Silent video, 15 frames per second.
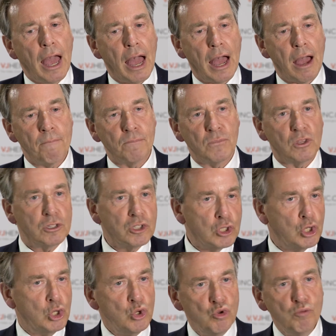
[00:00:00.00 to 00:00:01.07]
Um, there's
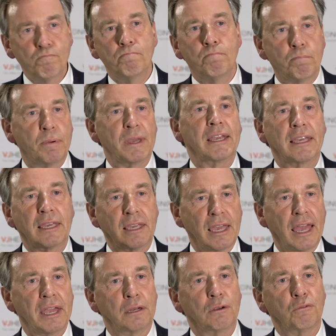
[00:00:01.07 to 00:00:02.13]
two big
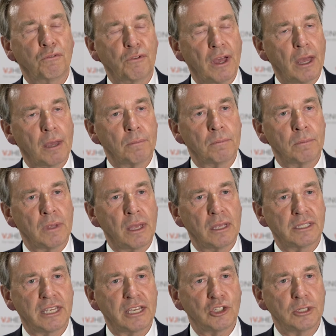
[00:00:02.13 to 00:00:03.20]
kind of um,
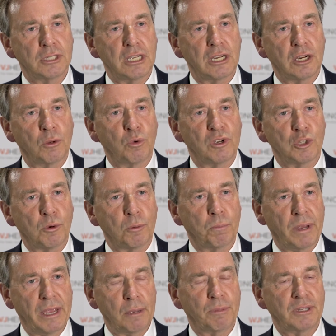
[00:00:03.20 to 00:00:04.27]
sessions here in which we're
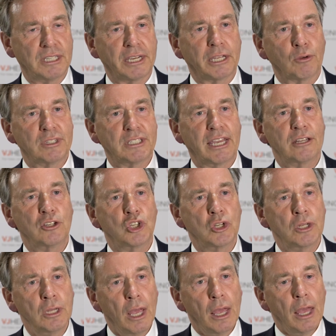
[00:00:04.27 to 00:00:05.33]
paying particular
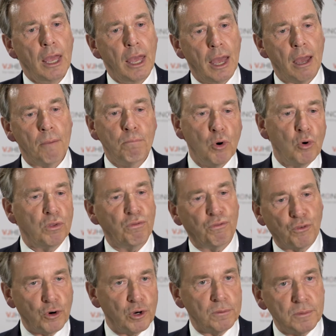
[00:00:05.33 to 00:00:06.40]
attention, uh, both
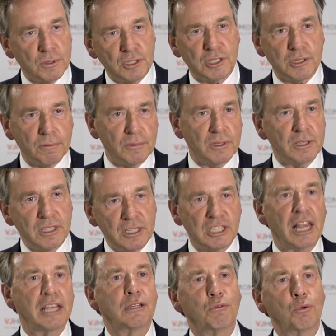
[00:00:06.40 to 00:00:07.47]
for in
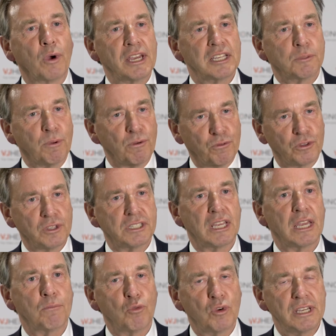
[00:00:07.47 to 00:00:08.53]
slightly different ways, but for the
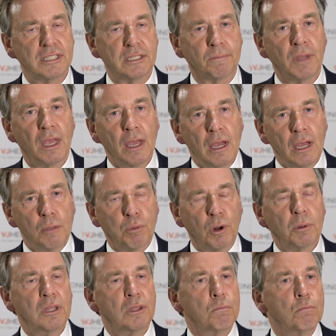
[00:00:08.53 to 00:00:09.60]
same reason.
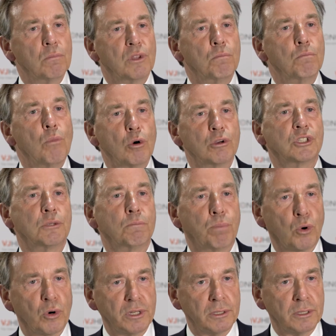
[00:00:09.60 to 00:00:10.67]
Probably the, the most
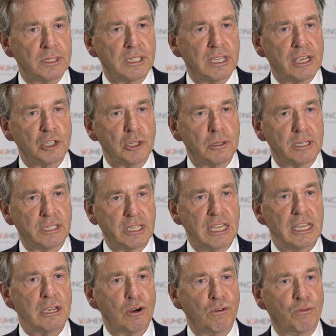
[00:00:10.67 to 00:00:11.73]
important session that's
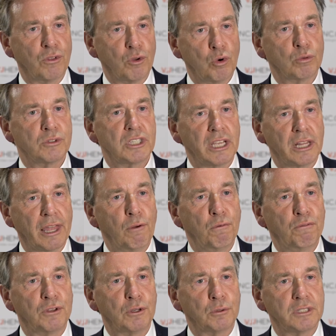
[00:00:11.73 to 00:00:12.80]
here for the whole
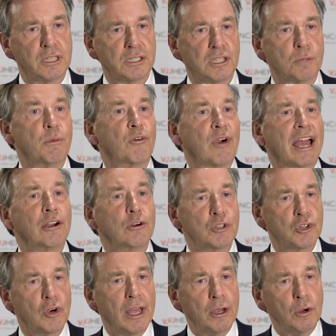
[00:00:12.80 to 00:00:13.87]
CLL field is the MURANO
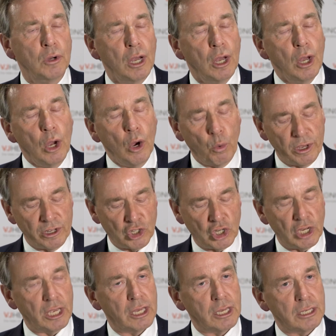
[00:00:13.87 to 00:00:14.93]
trial,
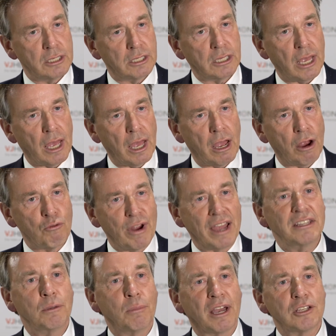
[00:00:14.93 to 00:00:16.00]
which is a
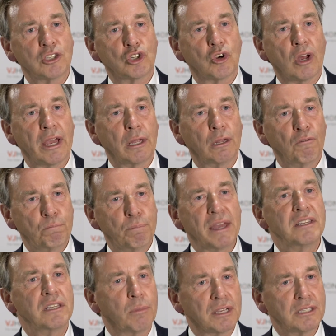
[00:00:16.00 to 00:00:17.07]
randomized trial of
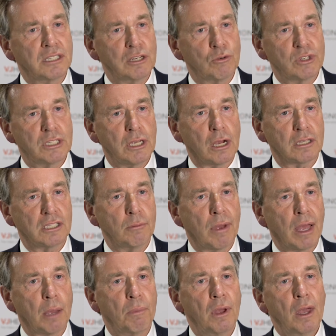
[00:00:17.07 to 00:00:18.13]
bendamustine
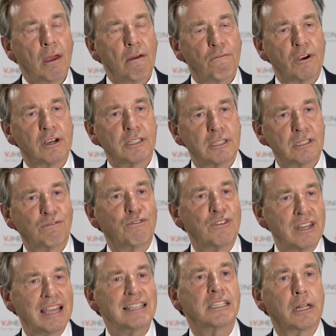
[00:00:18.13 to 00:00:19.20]
rituximab versus
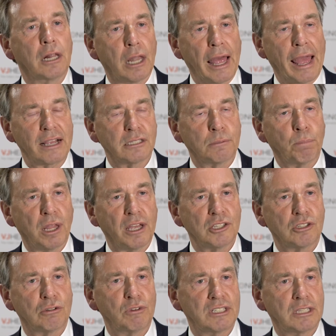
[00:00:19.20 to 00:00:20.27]
venetoclax
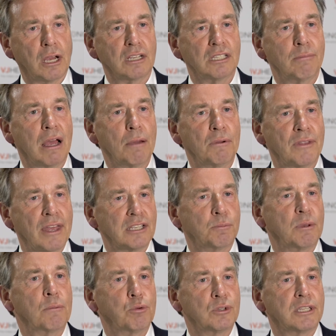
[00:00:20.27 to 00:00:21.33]
plus rituximab, and that's
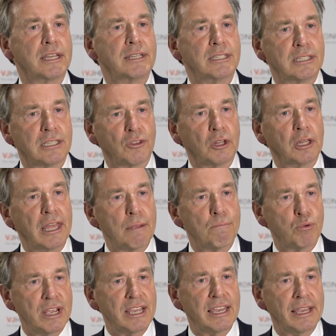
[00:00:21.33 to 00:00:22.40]
being presented at the
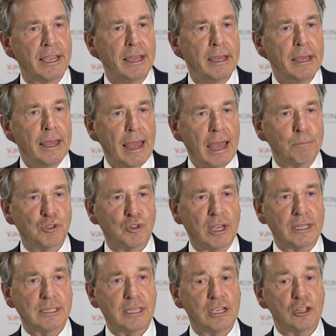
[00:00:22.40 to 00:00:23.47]
late breaking
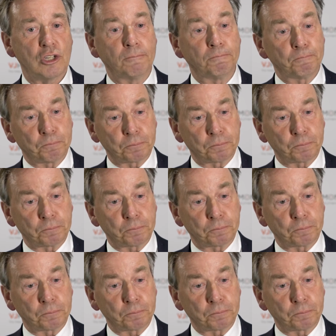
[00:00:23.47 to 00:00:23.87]
abstract session.